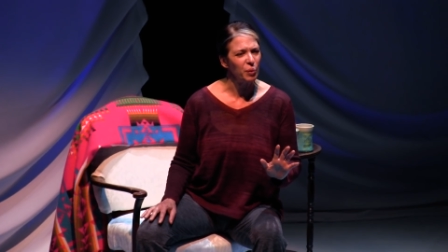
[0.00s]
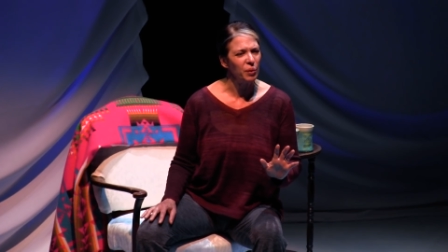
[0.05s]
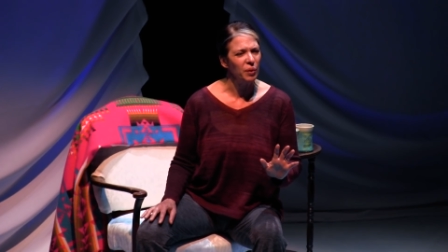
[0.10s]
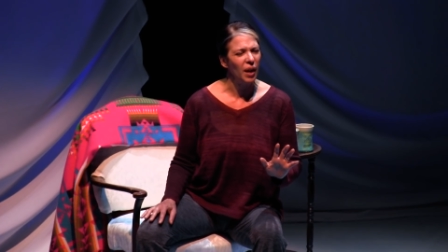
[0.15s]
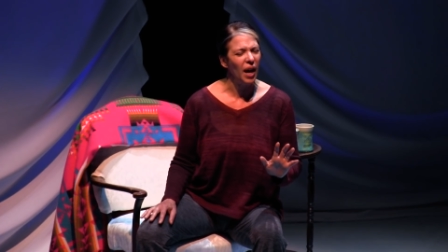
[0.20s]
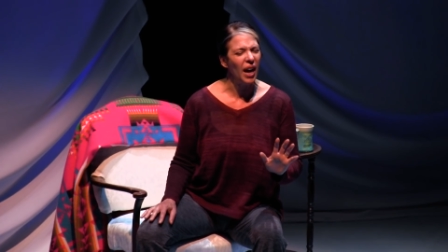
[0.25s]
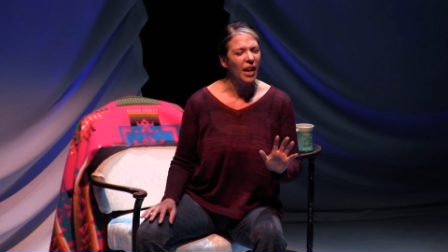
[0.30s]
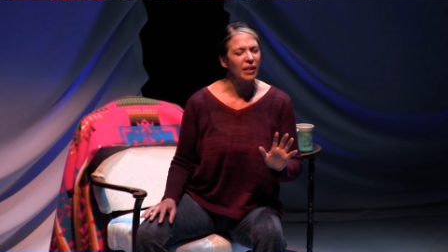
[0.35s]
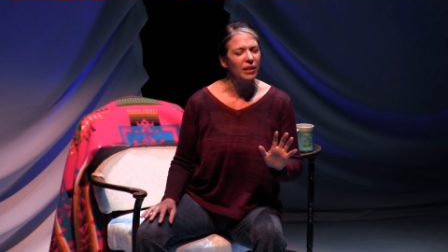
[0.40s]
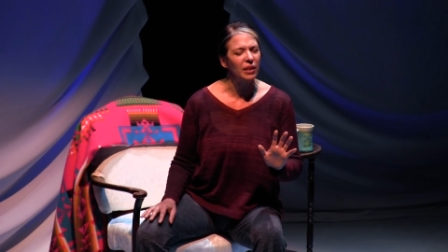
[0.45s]
It
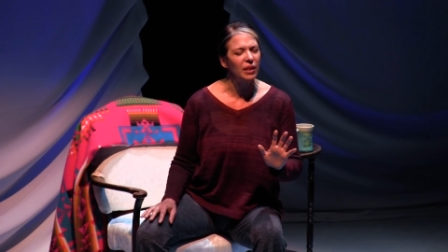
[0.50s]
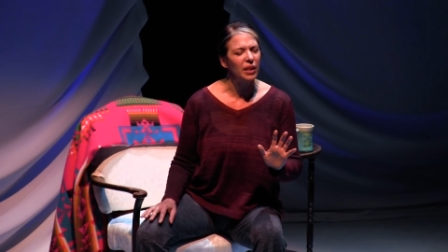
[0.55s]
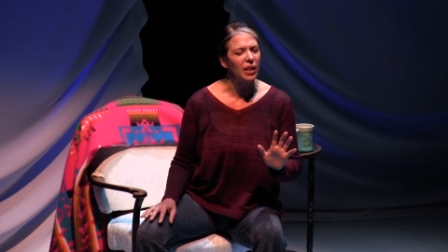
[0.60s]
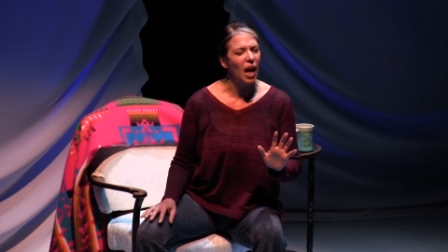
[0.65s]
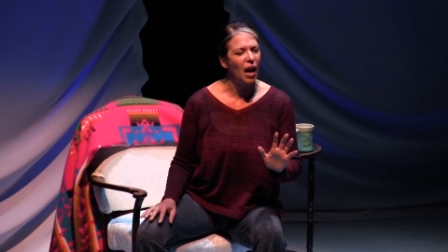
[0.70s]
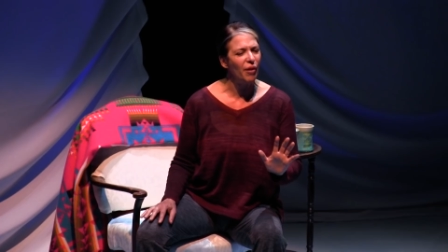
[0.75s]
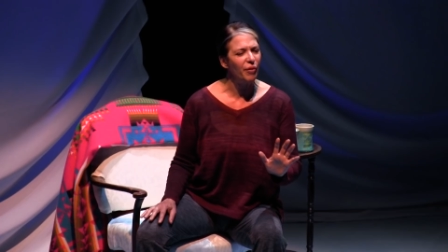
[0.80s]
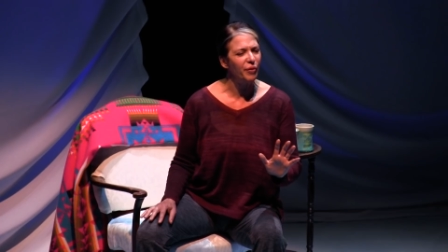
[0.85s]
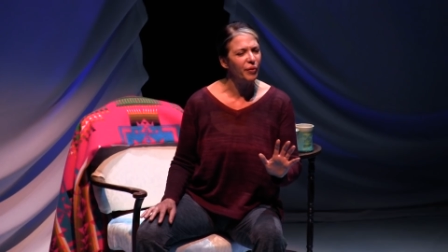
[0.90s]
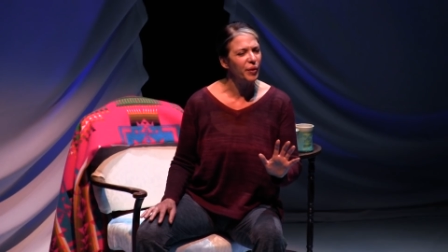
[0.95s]
can be
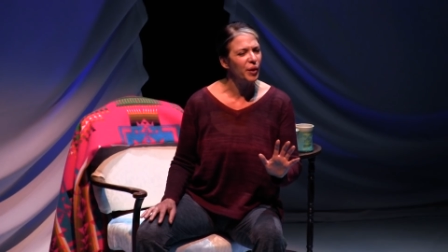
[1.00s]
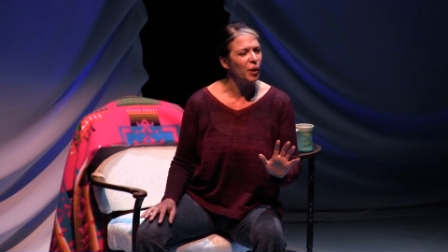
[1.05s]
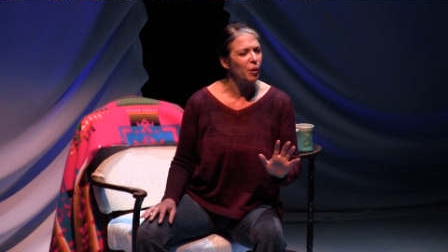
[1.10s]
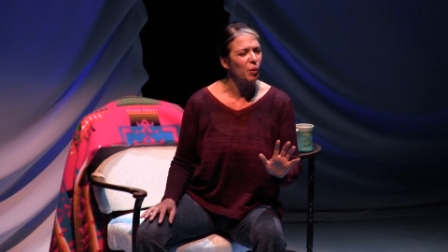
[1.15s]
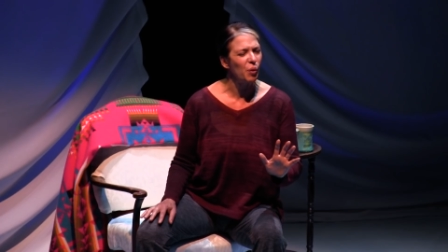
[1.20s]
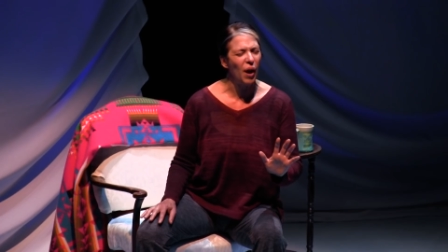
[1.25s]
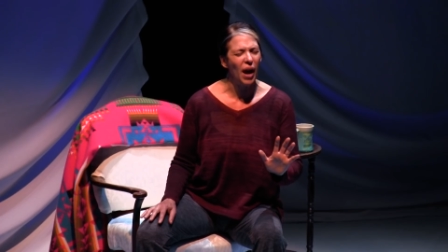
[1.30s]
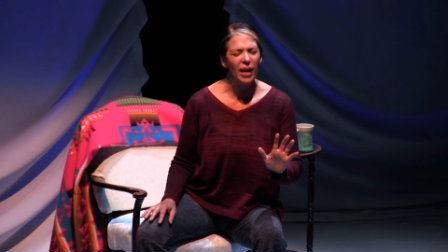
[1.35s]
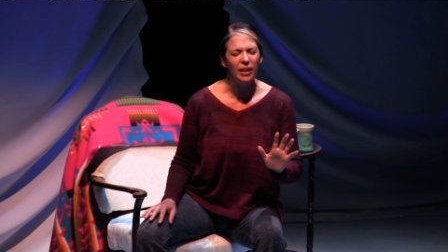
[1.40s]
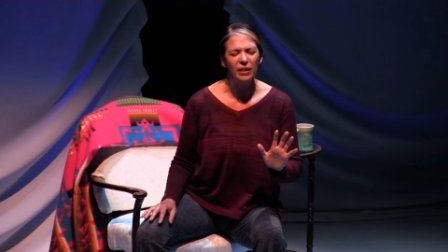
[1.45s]
cathartic, it
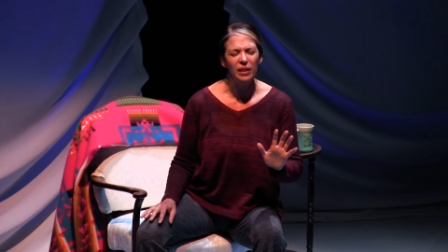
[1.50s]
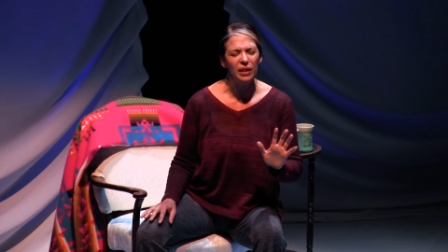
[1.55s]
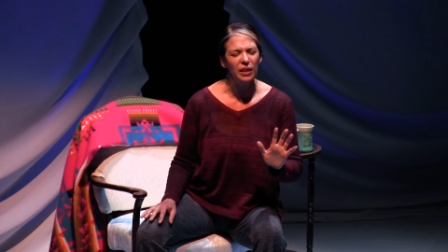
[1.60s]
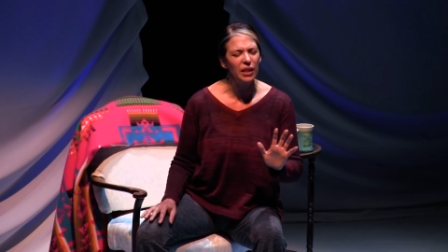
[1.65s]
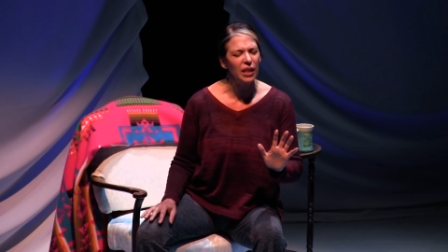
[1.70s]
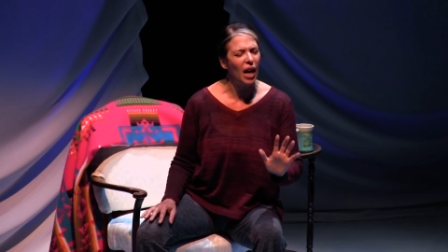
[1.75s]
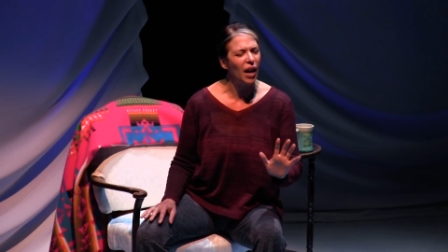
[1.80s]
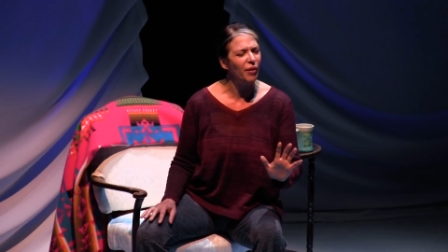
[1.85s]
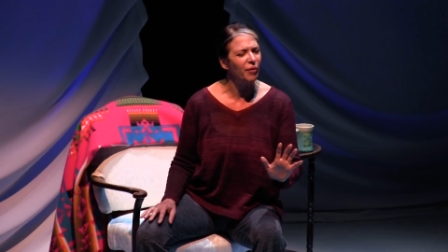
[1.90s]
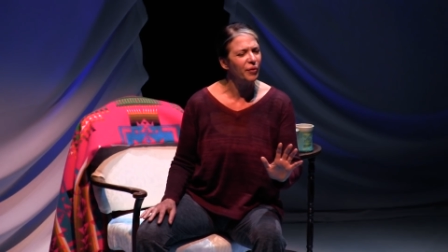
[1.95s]
can be
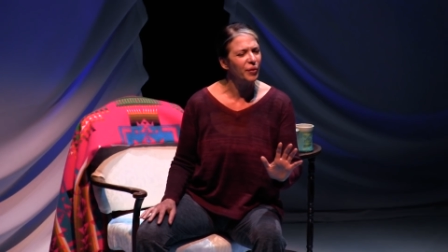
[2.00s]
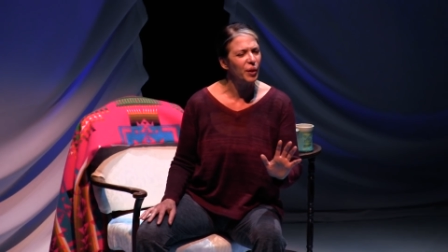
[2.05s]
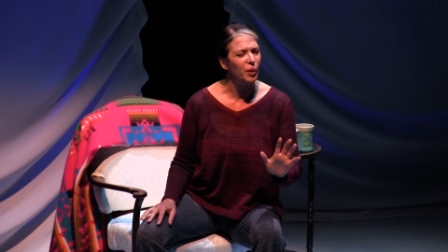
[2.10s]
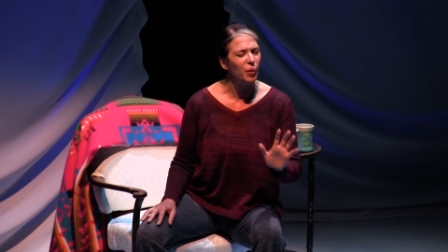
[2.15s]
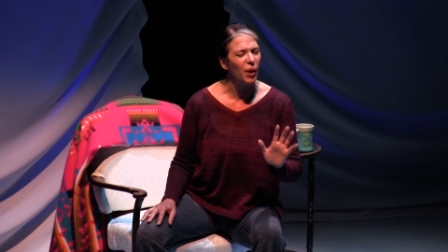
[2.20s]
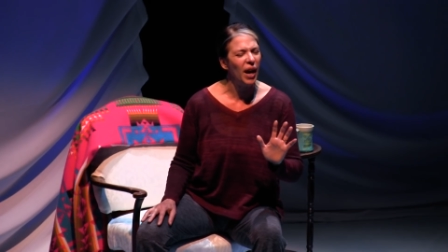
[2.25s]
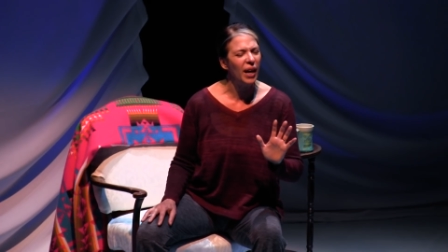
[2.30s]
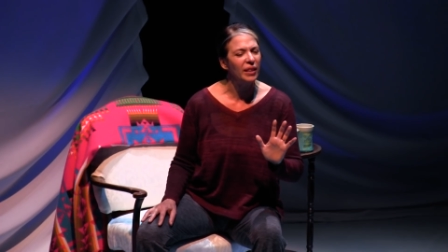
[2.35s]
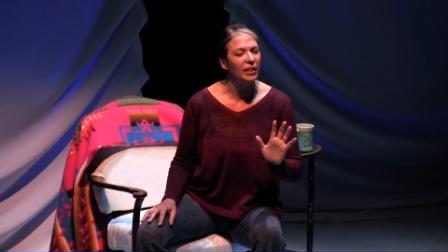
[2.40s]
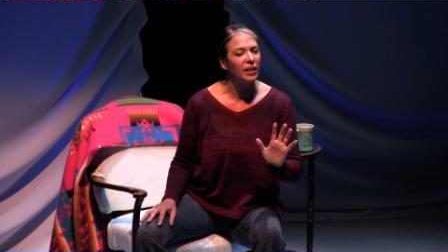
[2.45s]
funny, it
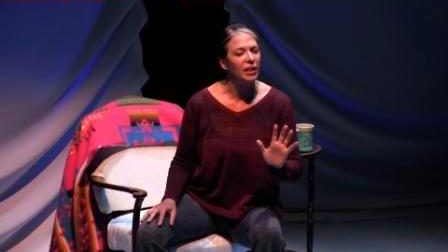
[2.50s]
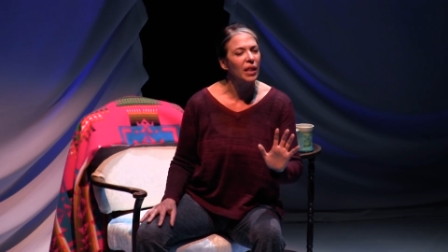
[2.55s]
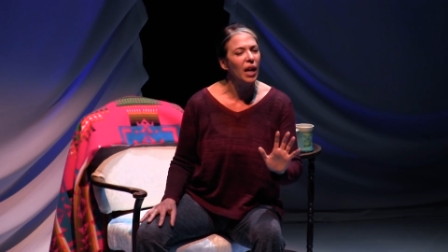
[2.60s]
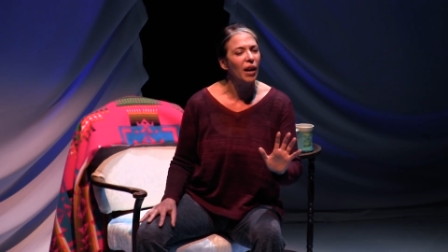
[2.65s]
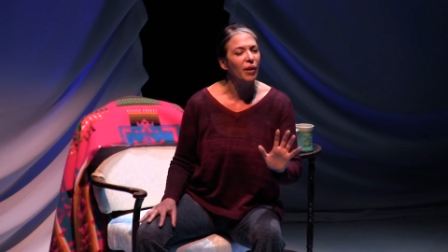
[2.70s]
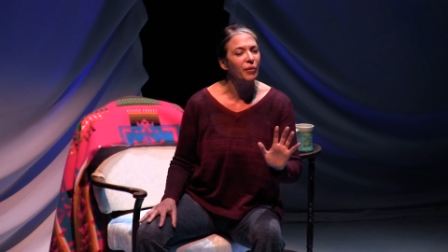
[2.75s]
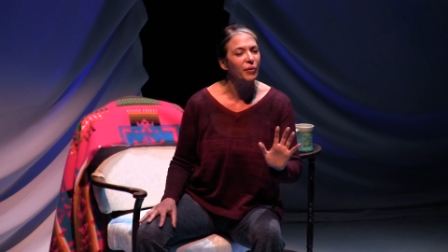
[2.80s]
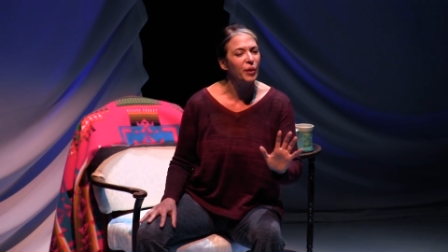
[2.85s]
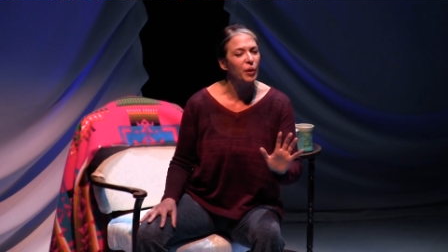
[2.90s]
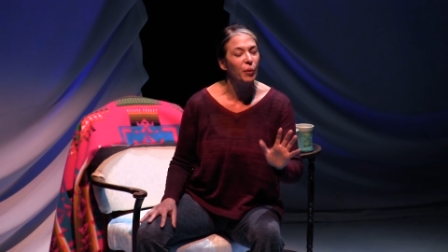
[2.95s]
can be
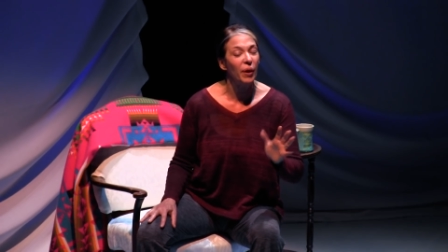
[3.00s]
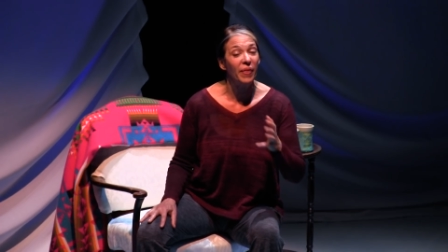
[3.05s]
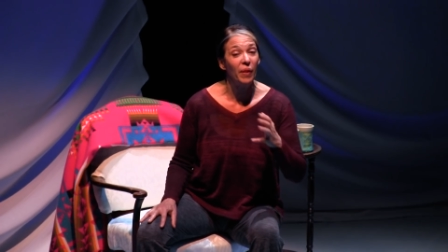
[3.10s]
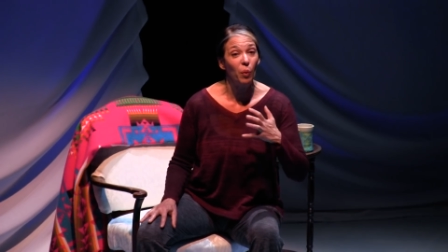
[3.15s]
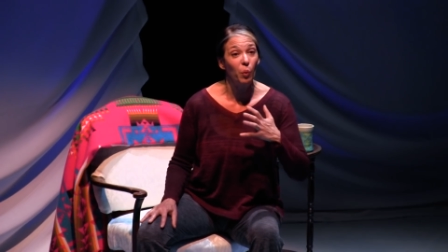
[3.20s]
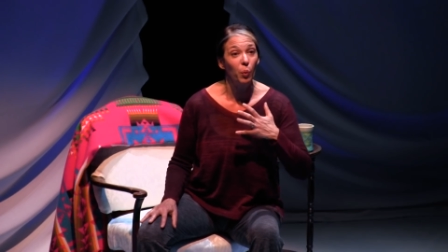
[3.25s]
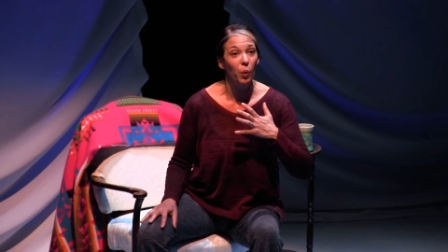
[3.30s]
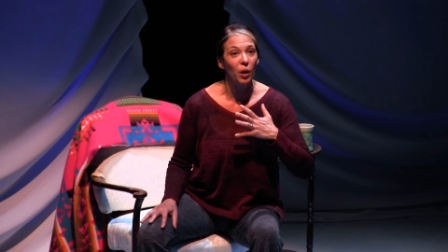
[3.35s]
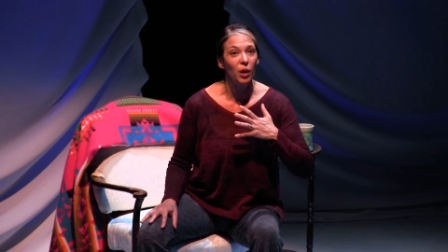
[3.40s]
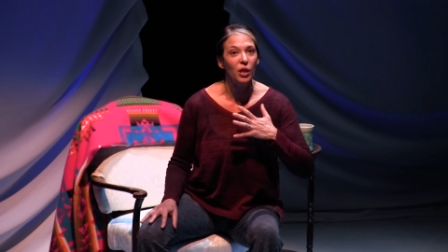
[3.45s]

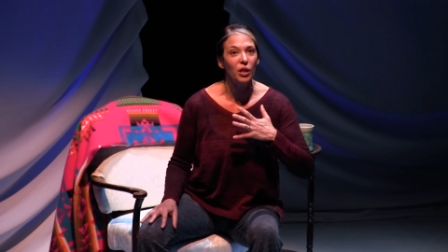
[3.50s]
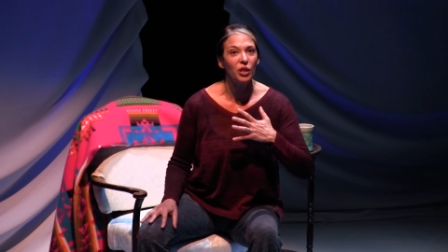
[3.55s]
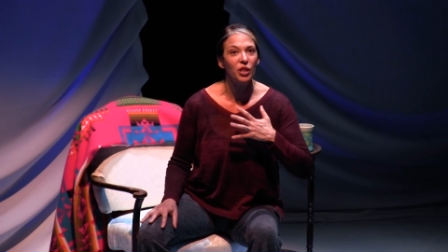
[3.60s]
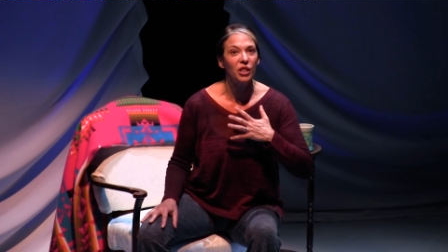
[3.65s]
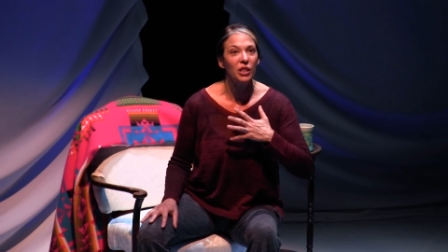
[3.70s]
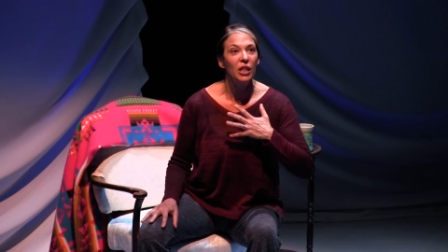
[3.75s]
embarrassing. If